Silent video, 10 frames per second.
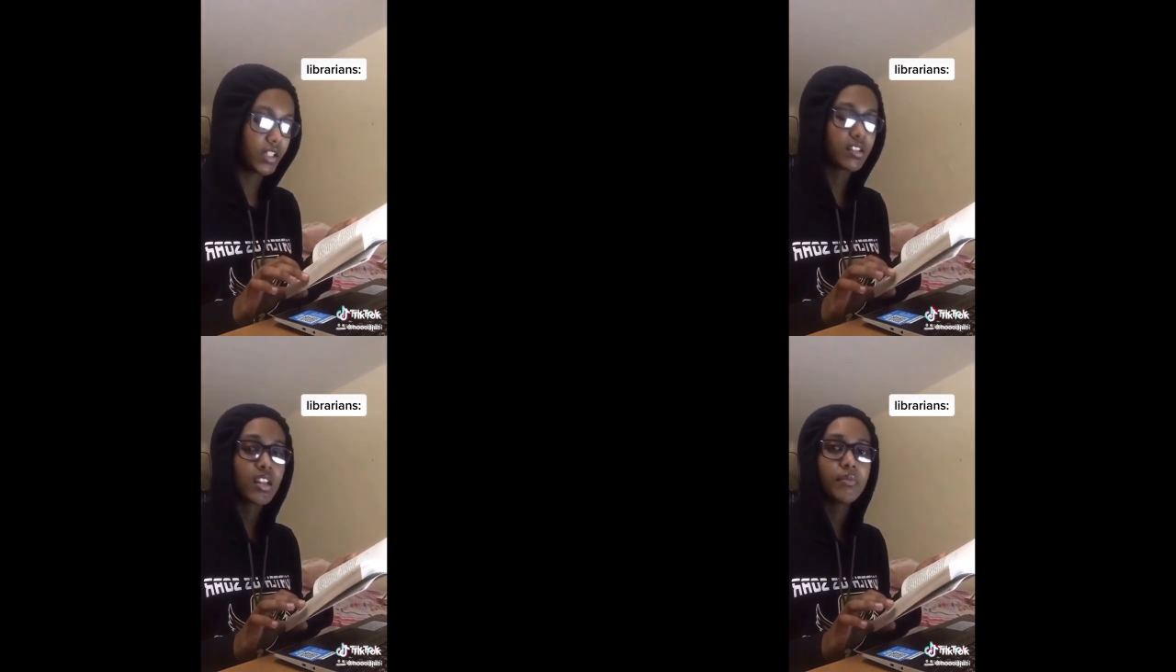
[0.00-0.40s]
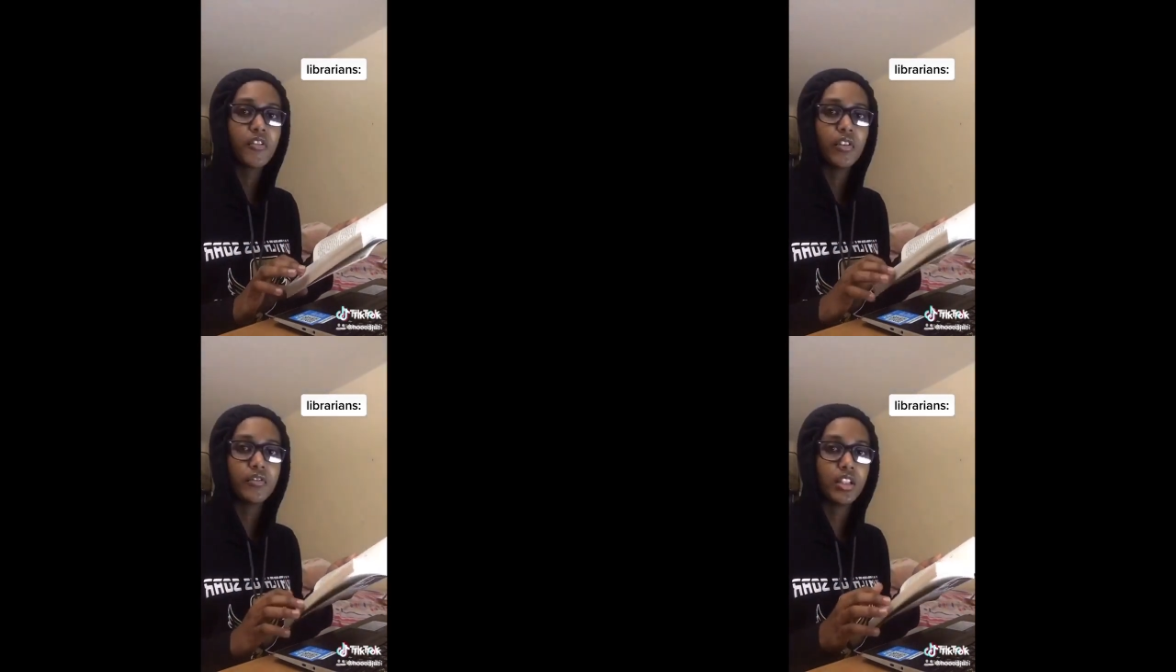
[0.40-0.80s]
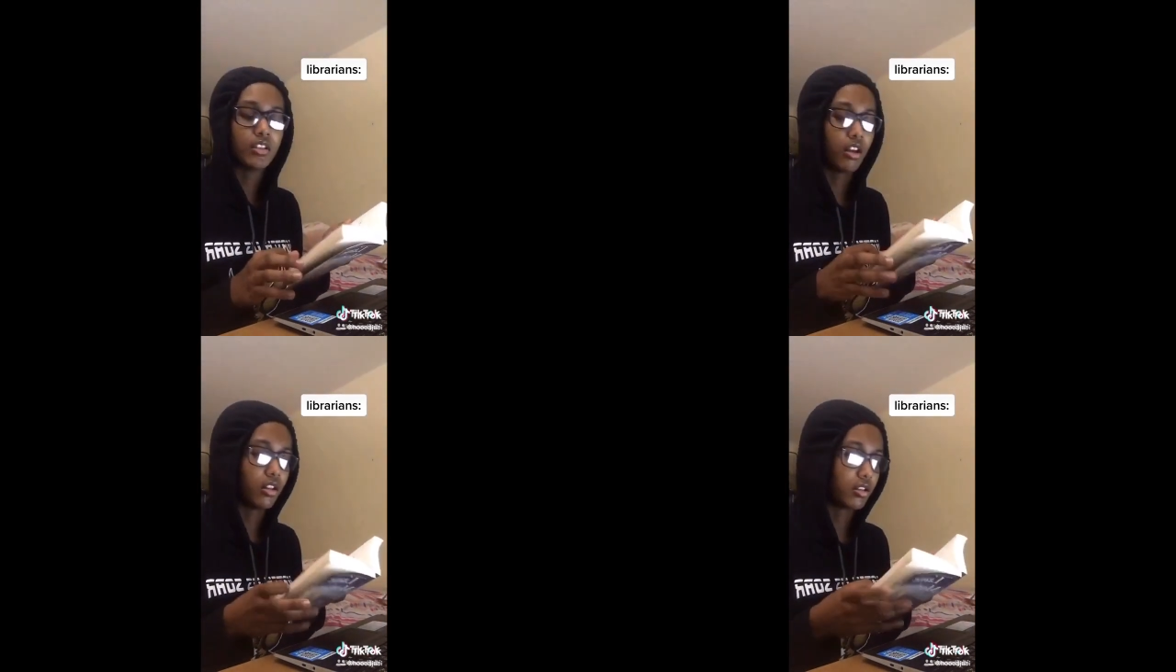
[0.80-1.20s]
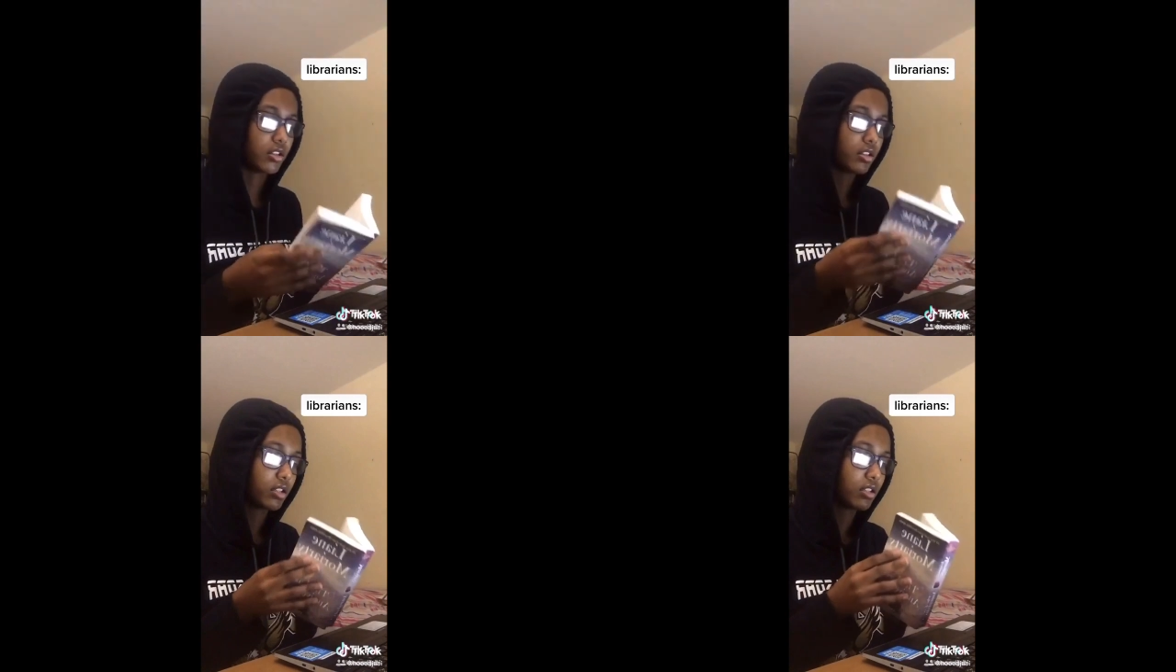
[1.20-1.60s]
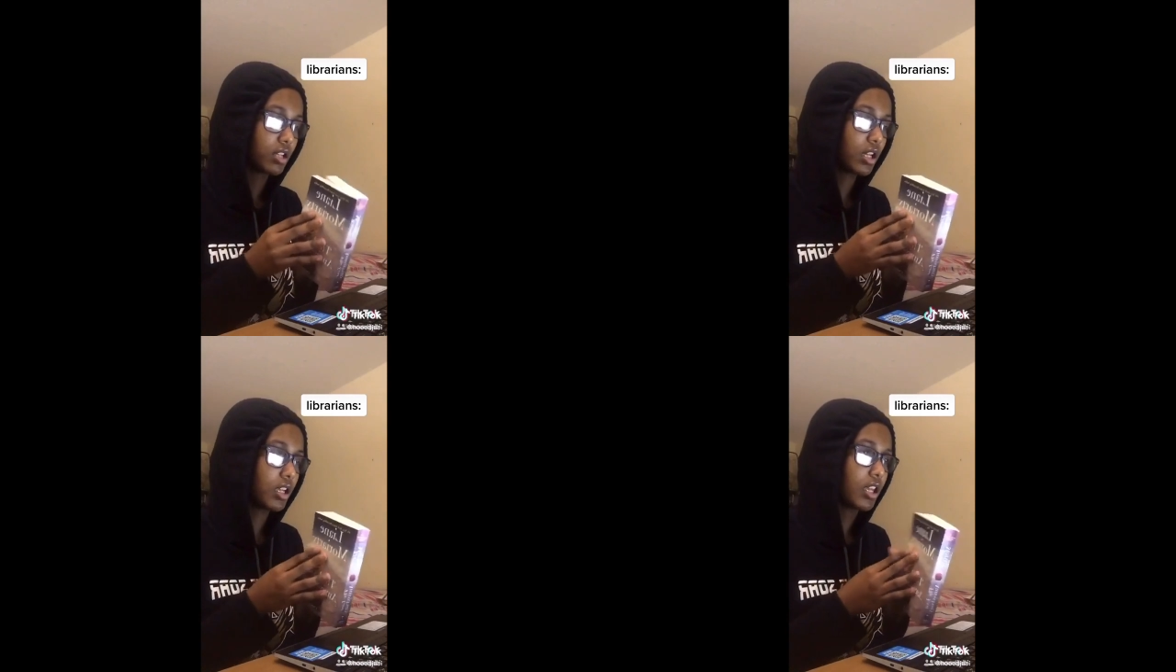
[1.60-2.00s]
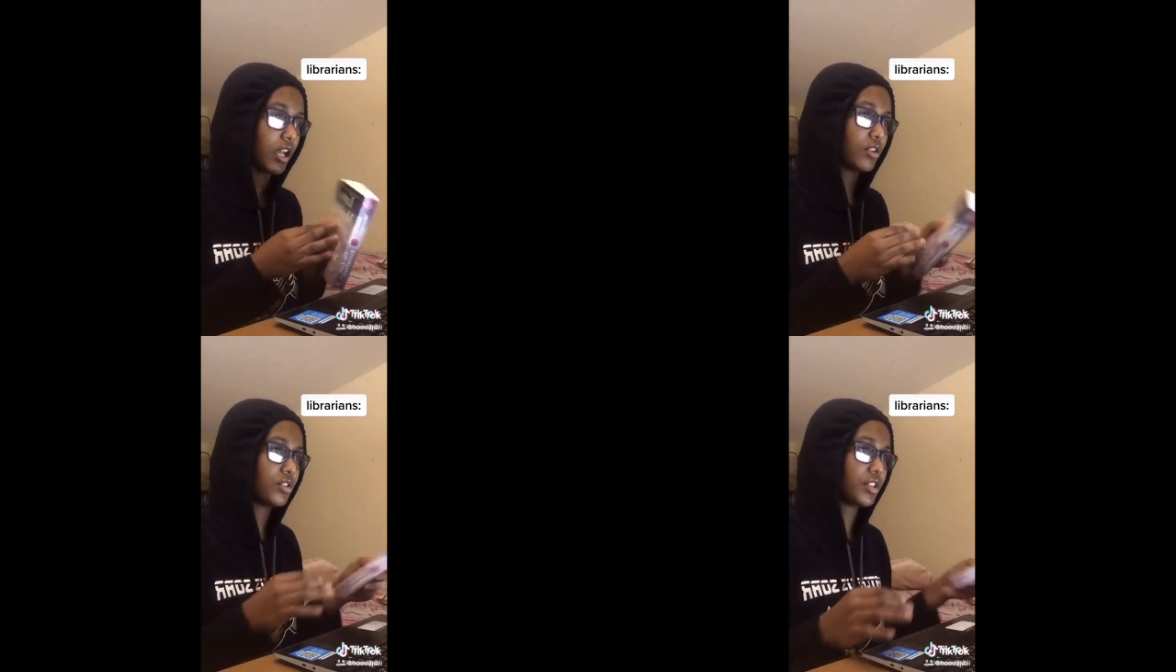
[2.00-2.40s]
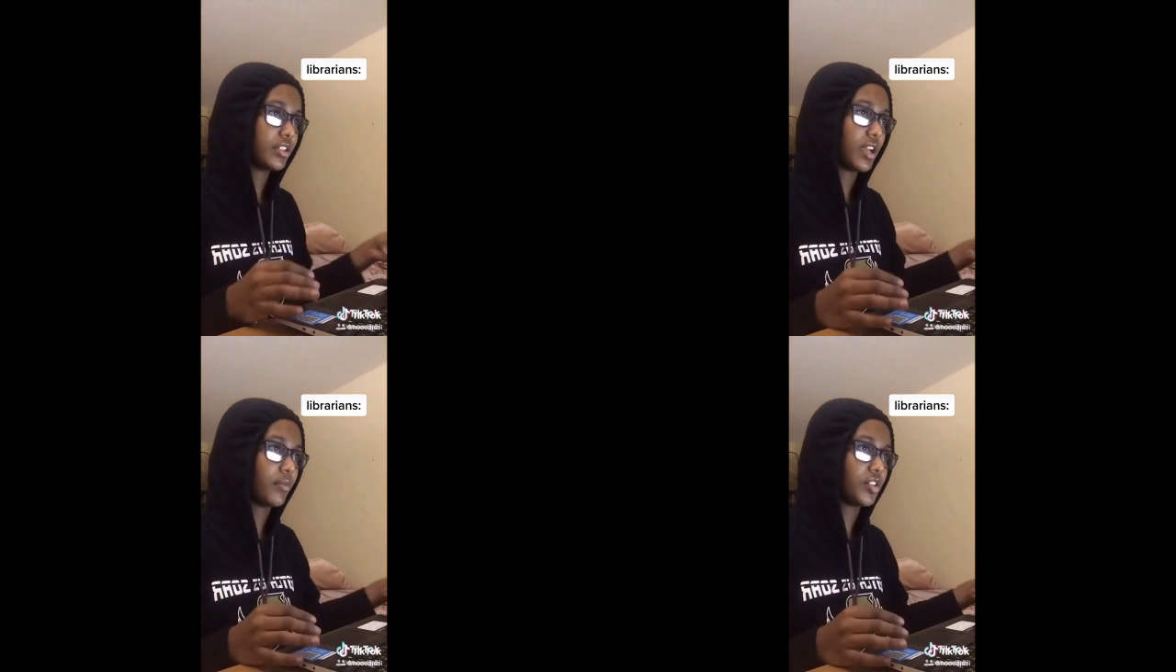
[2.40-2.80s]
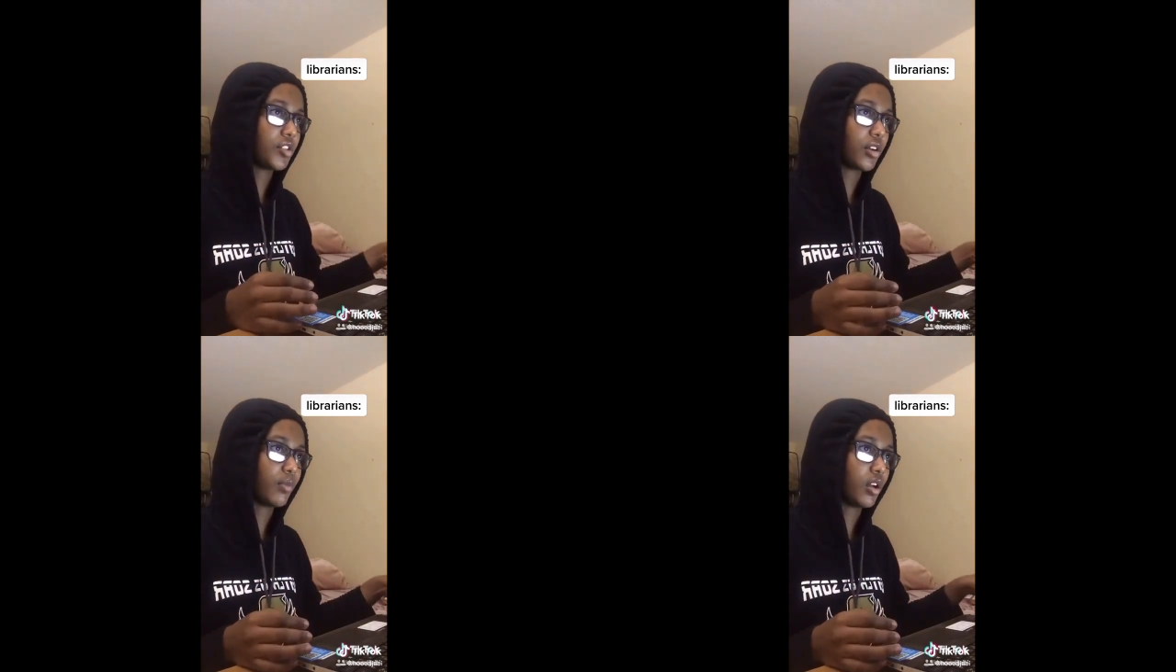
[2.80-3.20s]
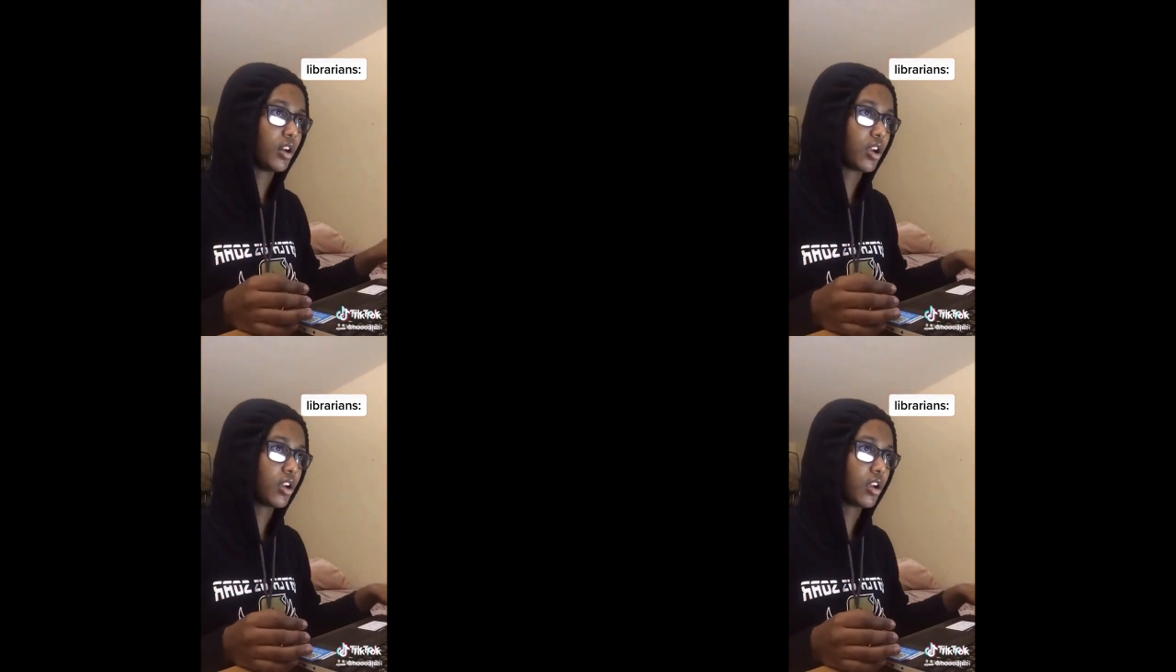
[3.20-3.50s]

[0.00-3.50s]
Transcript: is going to be $15. Yeah, you just damaged our book.